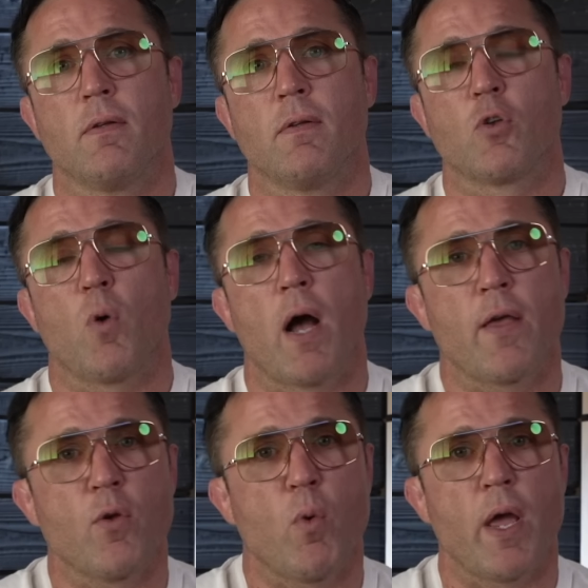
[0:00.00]
So
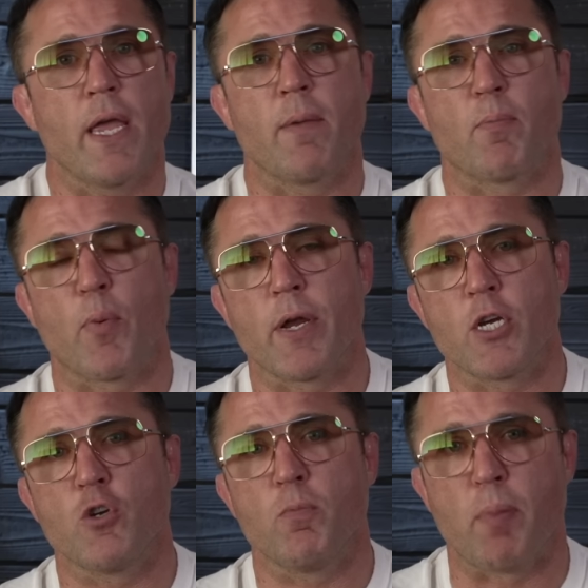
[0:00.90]
either way, it
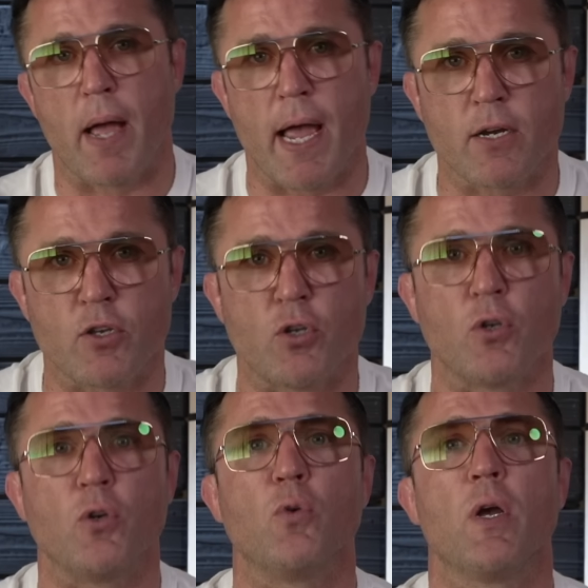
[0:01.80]
brings you back
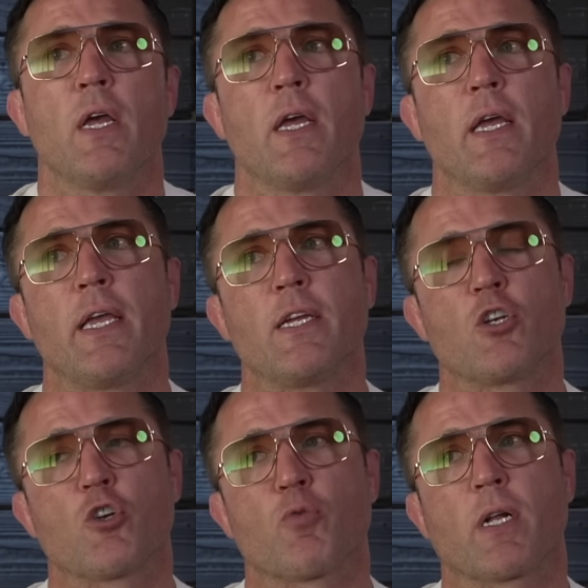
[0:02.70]
to, is
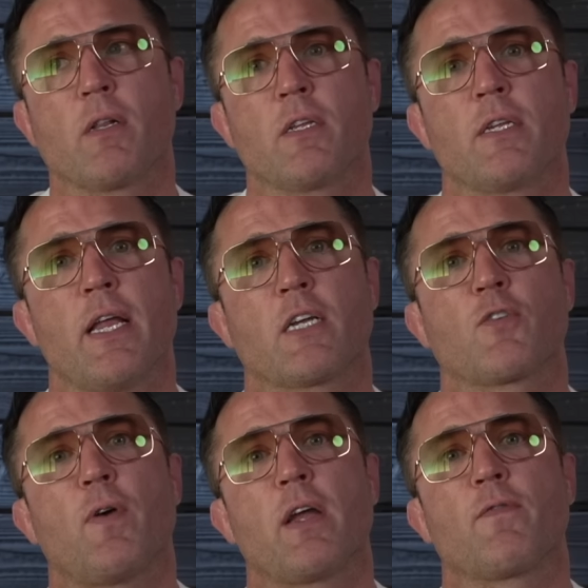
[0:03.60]
Strickland's next
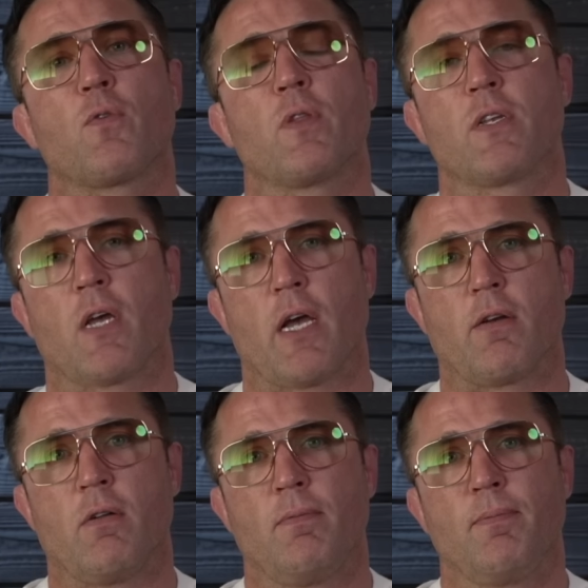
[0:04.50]
fight for the
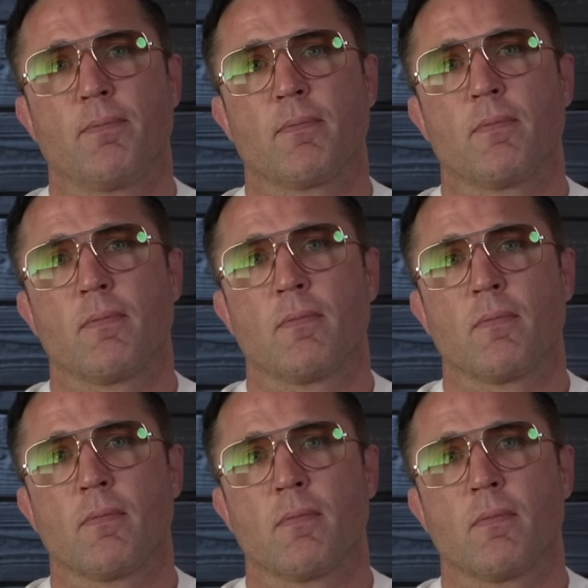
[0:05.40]
title?
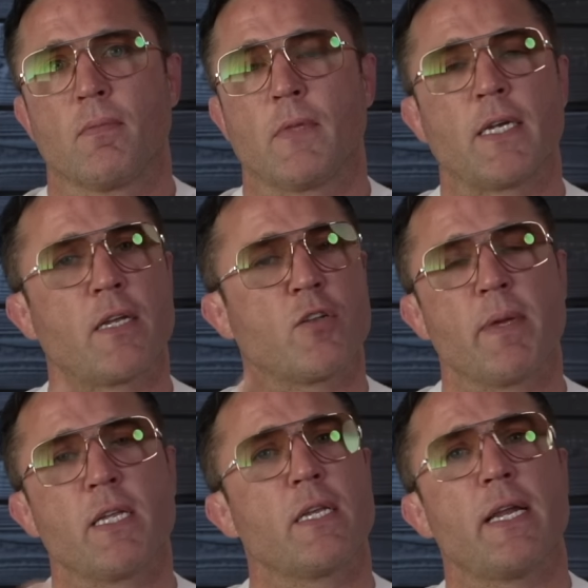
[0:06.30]
And that doesn't
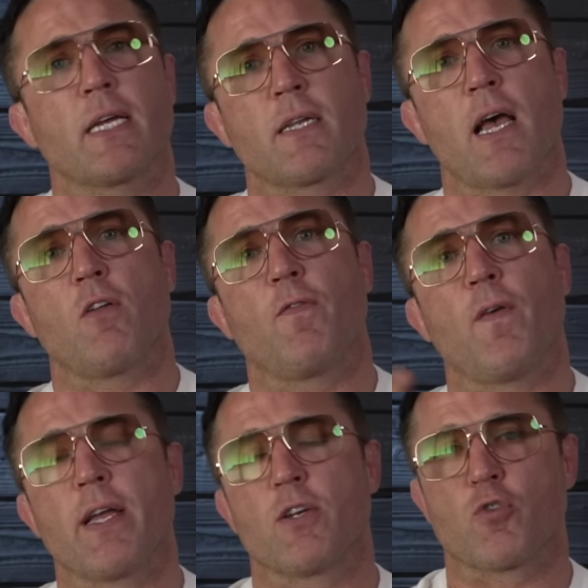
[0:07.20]
mean it's the next title
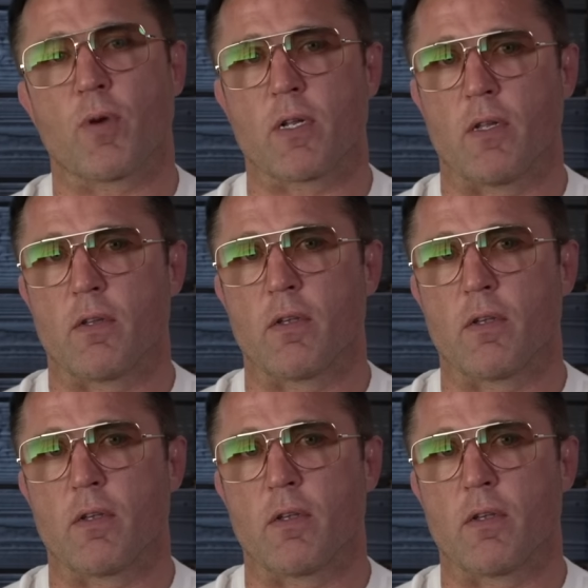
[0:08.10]
fight, Strickland's.